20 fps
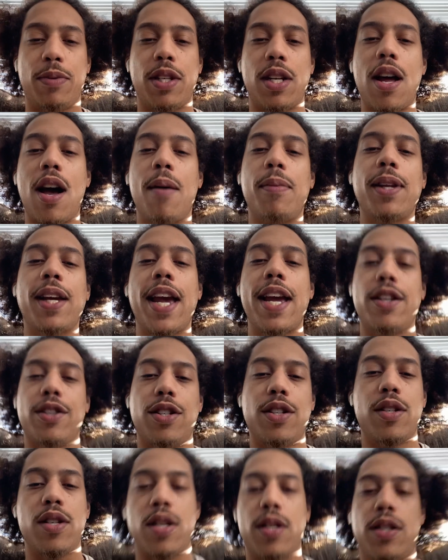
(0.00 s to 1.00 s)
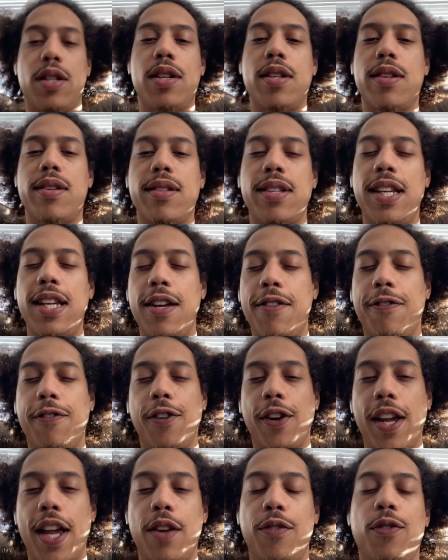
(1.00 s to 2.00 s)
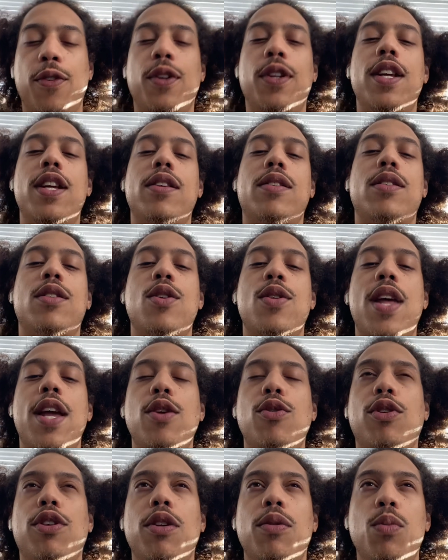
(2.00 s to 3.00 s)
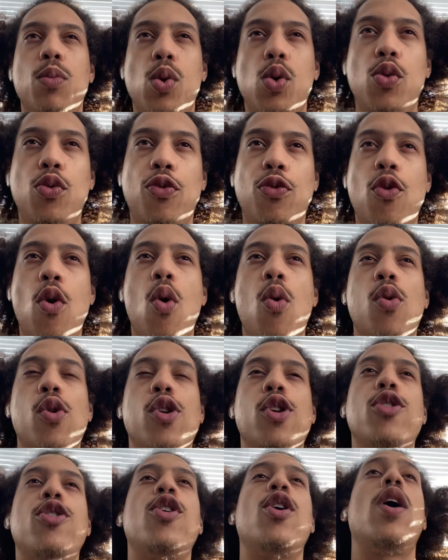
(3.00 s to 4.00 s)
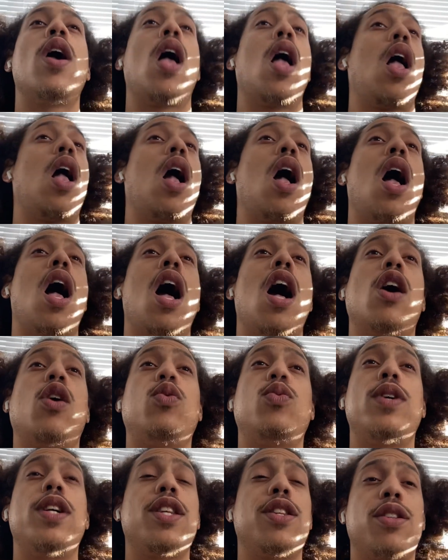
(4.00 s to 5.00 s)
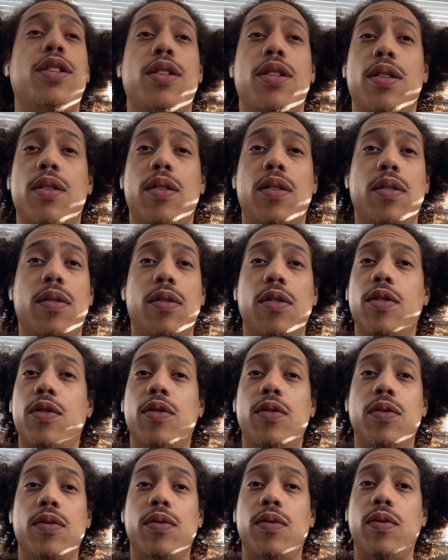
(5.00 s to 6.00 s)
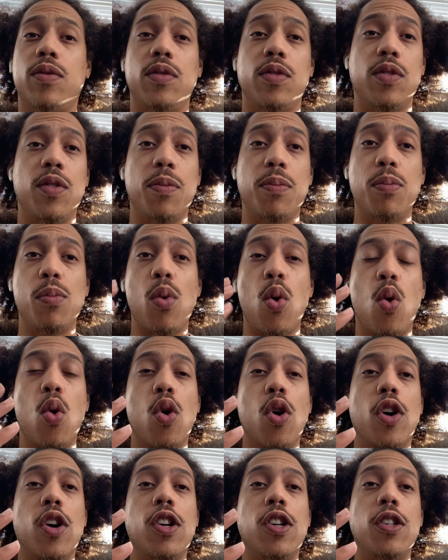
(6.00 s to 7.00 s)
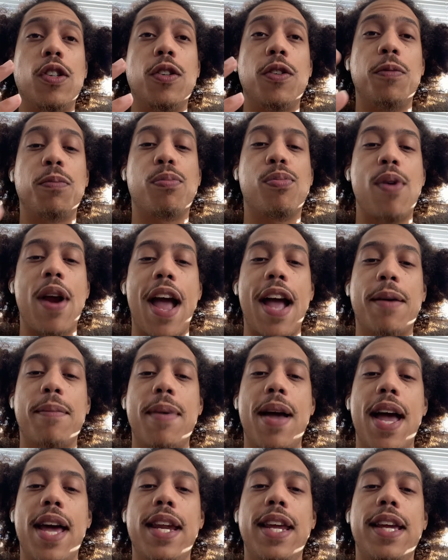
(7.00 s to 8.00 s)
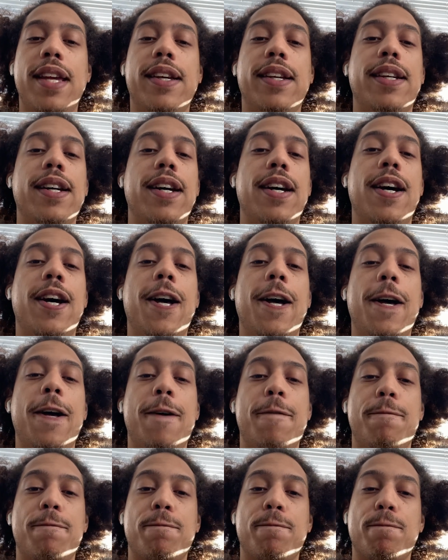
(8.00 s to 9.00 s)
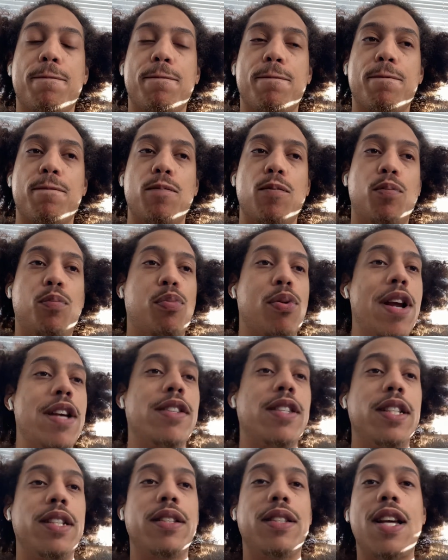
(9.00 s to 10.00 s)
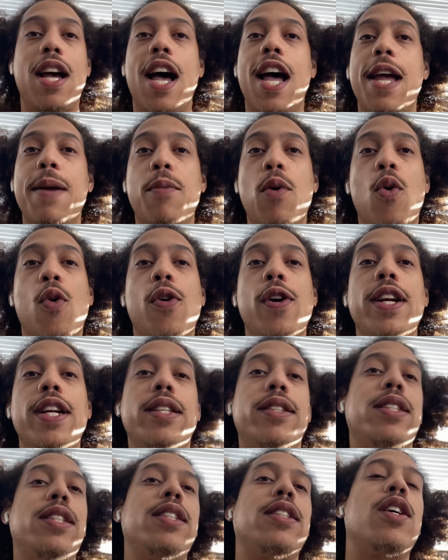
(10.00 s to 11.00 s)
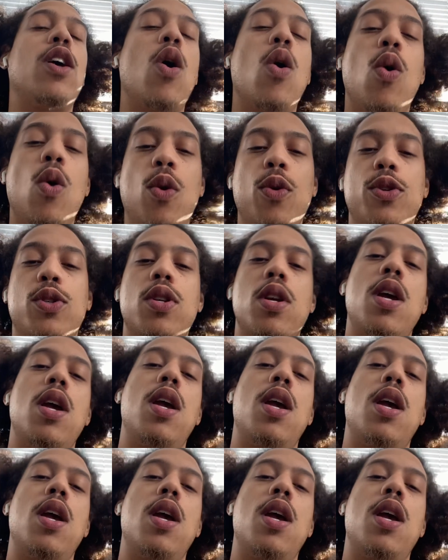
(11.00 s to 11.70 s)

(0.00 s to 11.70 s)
and obligations into the sea of forgetfulness so that you can move forward with more pragmatic, present time oriented goals.